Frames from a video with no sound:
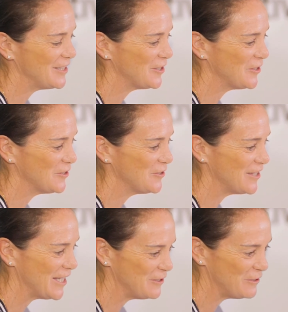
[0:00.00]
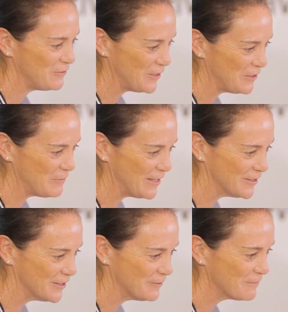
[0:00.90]
So thank you very
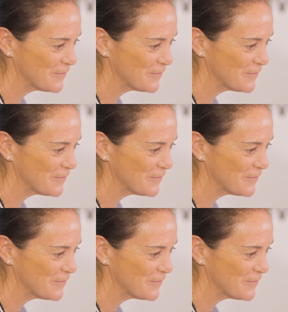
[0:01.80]
much.